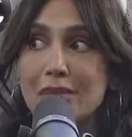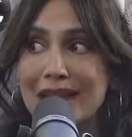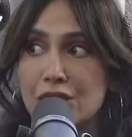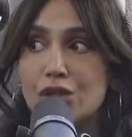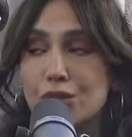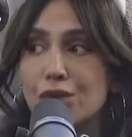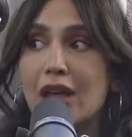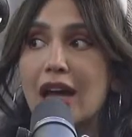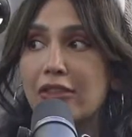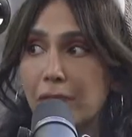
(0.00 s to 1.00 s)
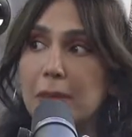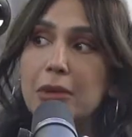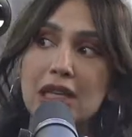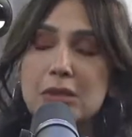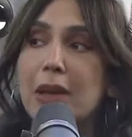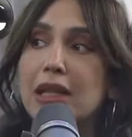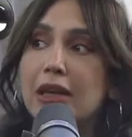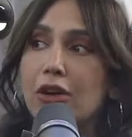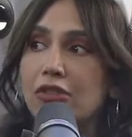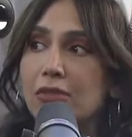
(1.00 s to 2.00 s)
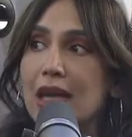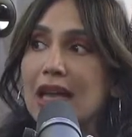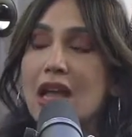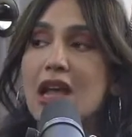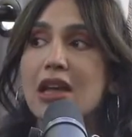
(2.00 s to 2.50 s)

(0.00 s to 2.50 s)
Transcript: me to do that if people expect that of me.